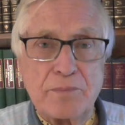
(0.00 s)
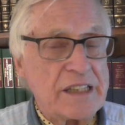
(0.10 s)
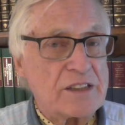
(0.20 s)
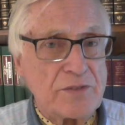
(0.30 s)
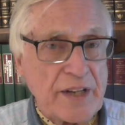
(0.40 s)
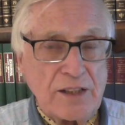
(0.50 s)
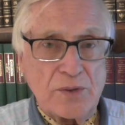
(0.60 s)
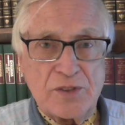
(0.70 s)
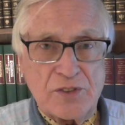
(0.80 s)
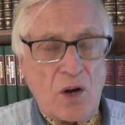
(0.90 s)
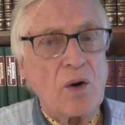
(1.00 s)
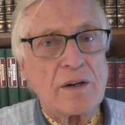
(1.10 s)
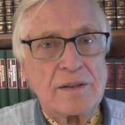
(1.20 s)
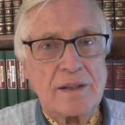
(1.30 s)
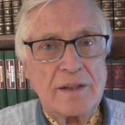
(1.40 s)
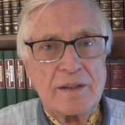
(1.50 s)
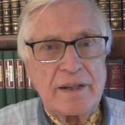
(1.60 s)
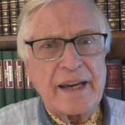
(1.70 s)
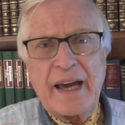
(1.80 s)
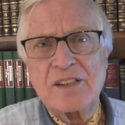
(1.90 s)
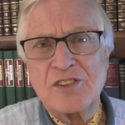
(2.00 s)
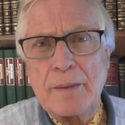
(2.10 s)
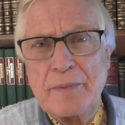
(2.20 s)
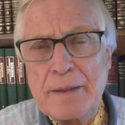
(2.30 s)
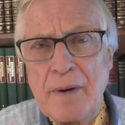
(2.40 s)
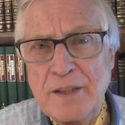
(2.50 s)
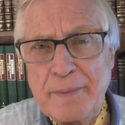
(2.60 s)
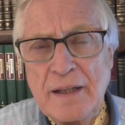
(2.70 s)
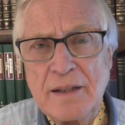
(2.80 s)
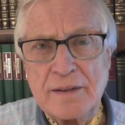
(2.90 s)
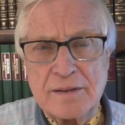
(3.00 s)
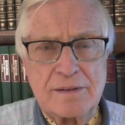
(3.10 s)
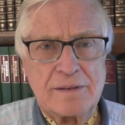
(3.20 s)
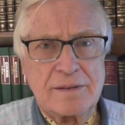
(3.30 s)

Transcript: breeds of dangerous dog in case somebody might be hurt.